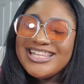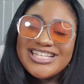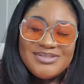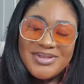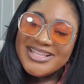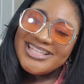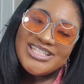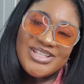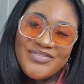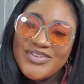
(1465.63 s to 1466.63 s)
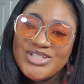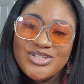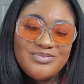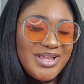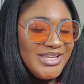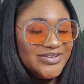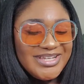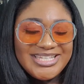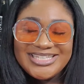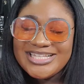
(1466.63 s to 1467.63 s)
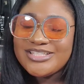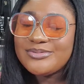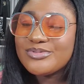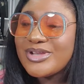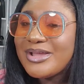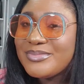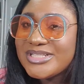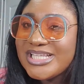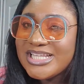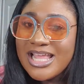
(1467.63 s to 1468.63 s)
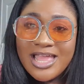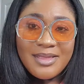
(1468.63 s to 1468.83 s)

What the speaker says: Let's make things official by you hitting that subscribe button.